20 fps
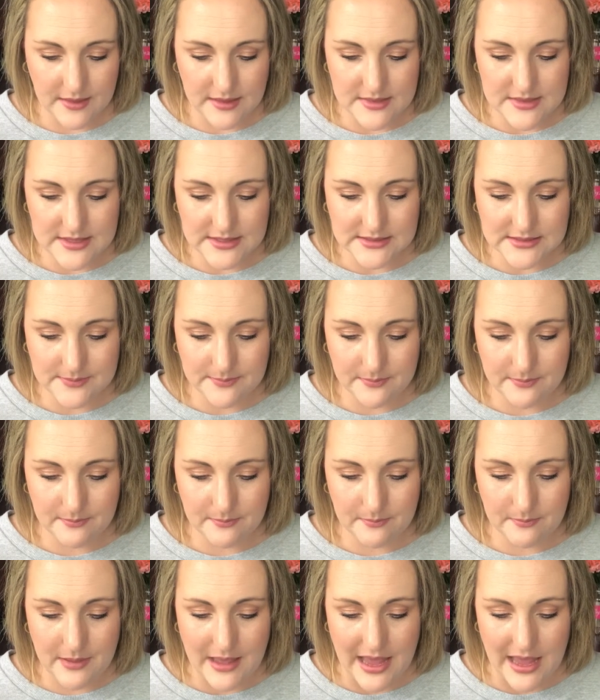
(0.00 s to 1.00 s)
This
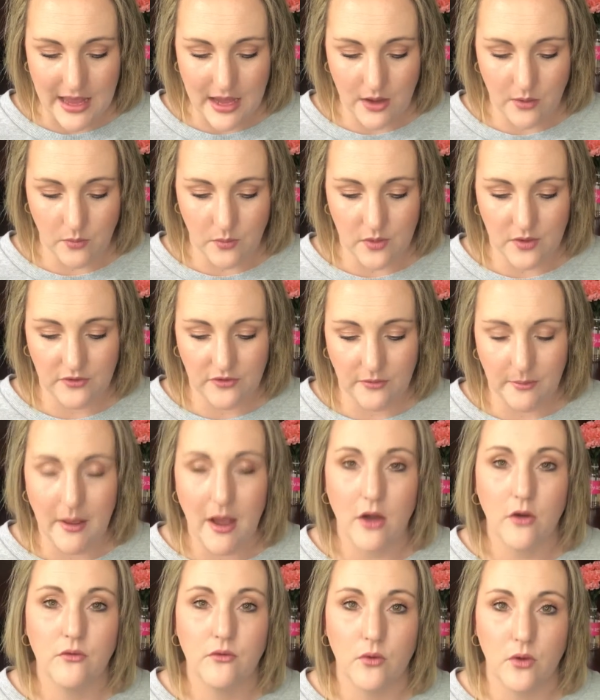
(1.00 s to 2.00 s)
bag was
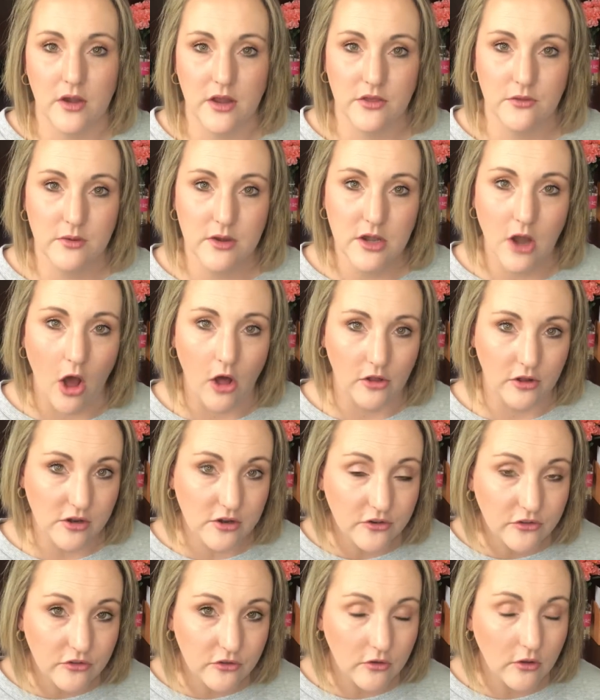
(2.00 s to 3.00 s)
about
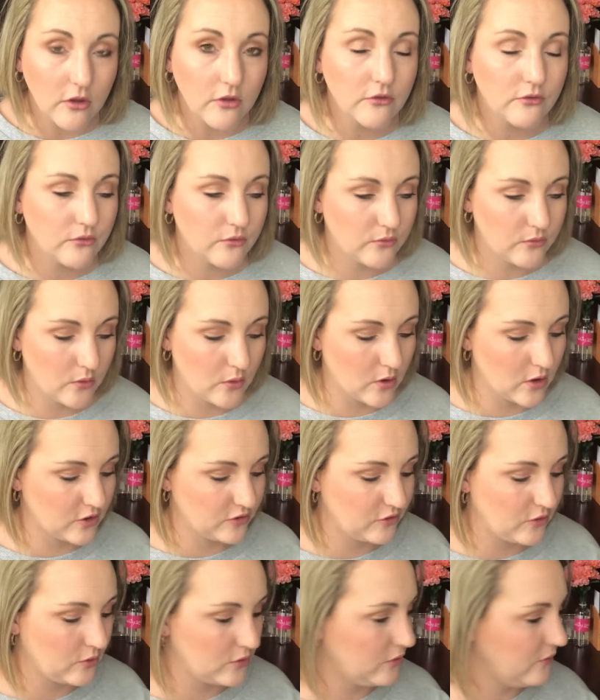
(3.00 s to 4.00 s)
$43 for
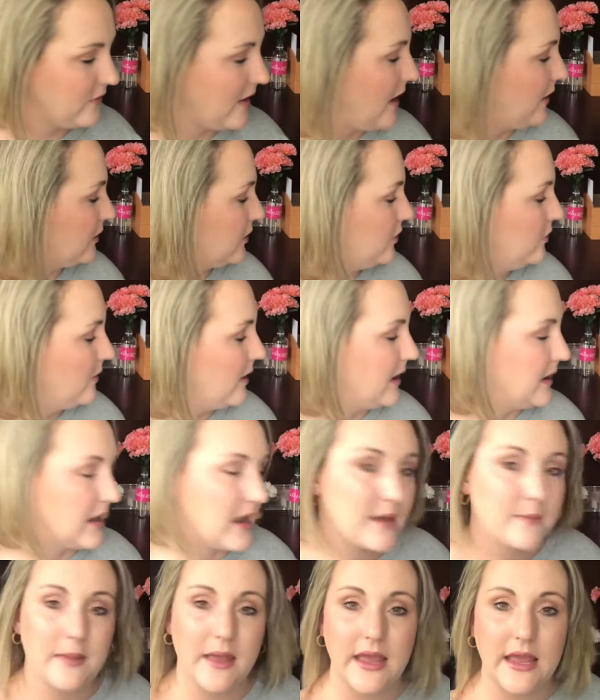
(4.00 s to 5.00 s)
total value, and
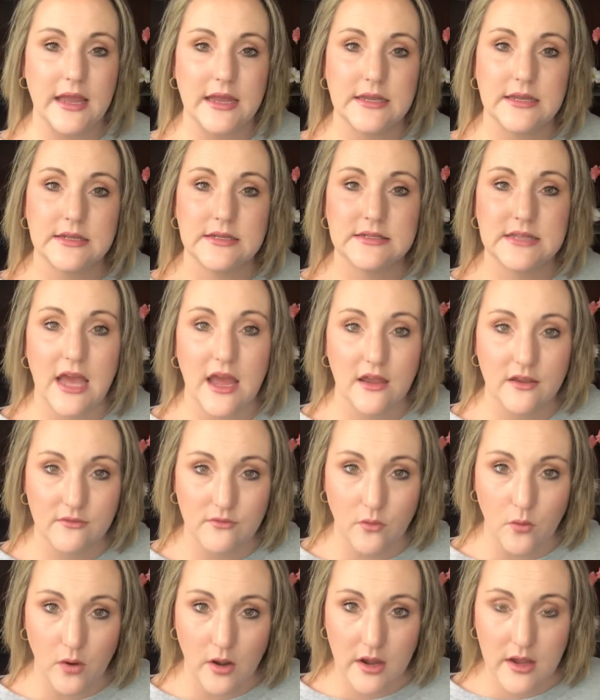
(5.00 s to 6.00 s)
I paid $10
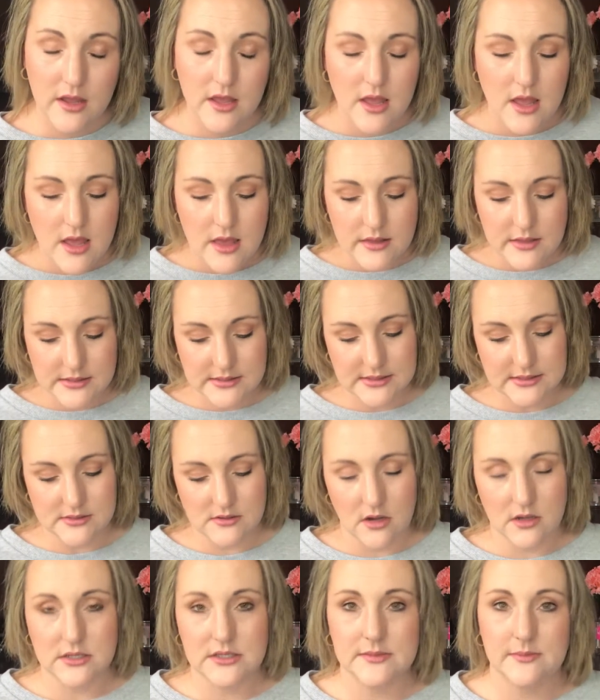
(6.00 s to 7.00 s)
for it. This is
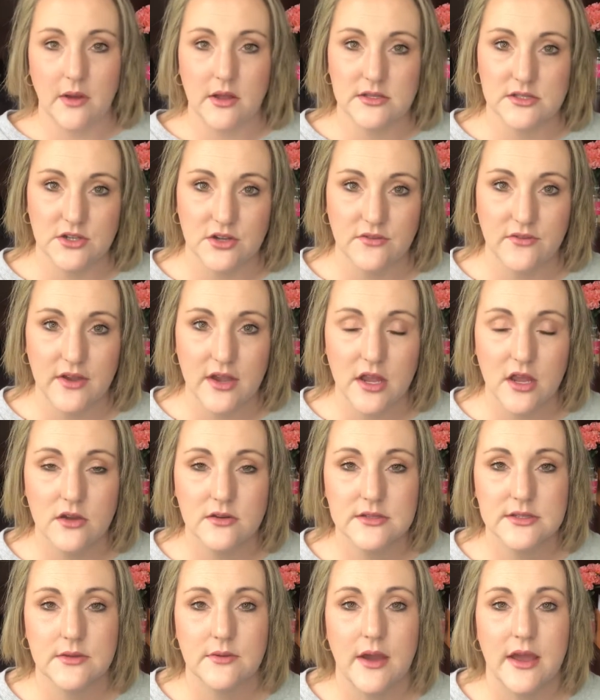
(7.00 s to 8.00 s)
not a sponsored
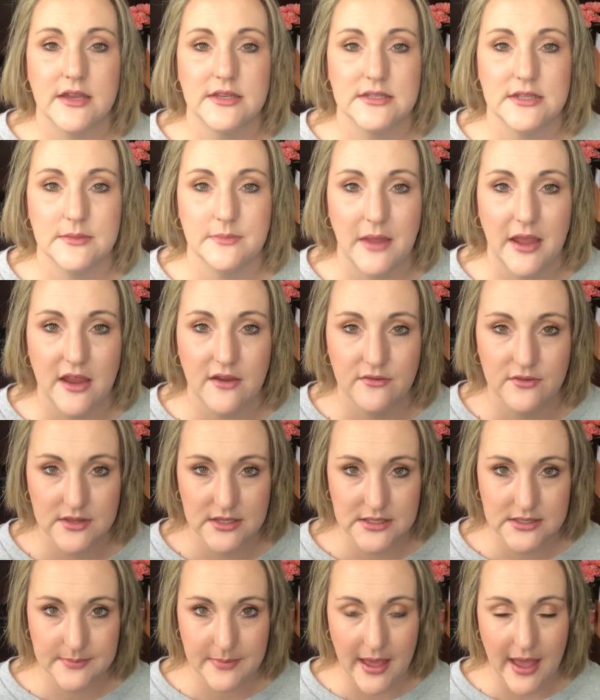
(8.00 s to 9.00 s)
video, so I did pay for
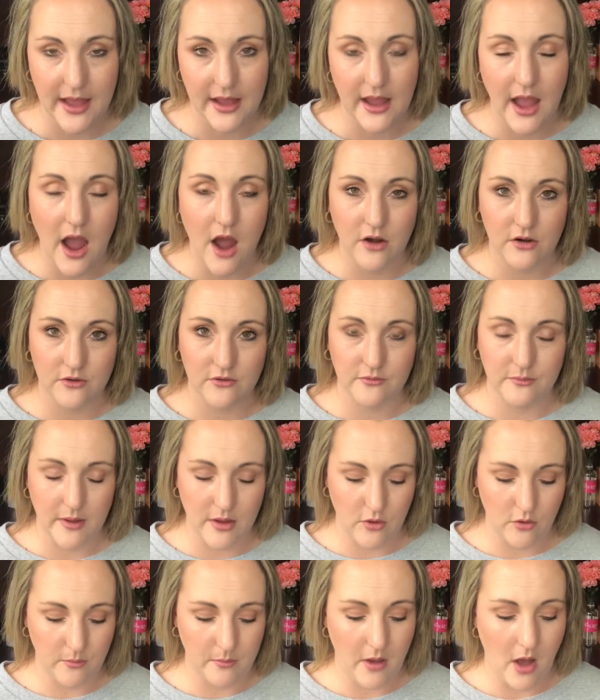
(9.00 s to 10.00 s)
this bag out of
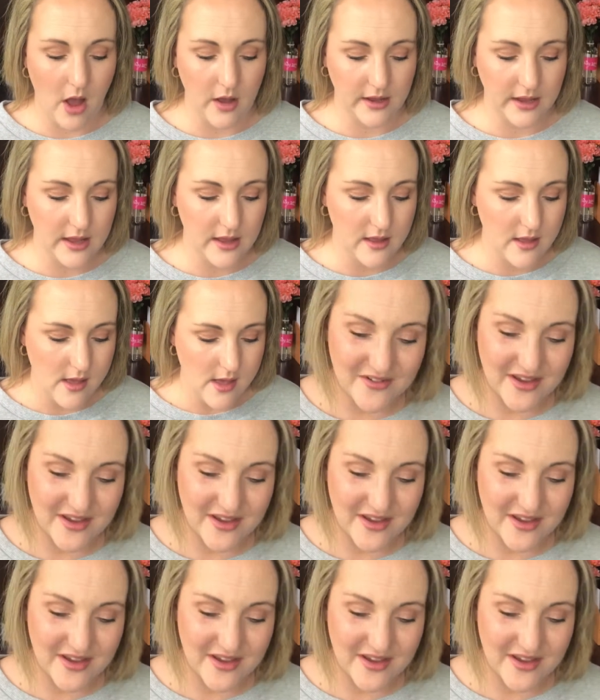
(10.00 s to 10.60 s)
my own pocket.